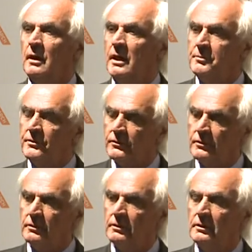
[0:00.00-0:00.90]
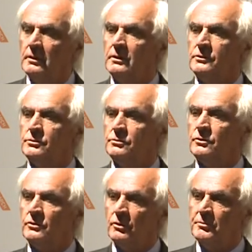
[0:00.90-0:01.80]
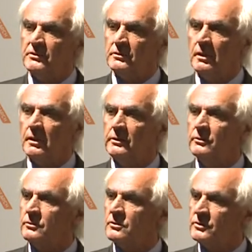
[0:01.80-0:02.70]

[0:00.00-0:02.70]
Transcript: AIIMS, to Dr. Misra and Dr.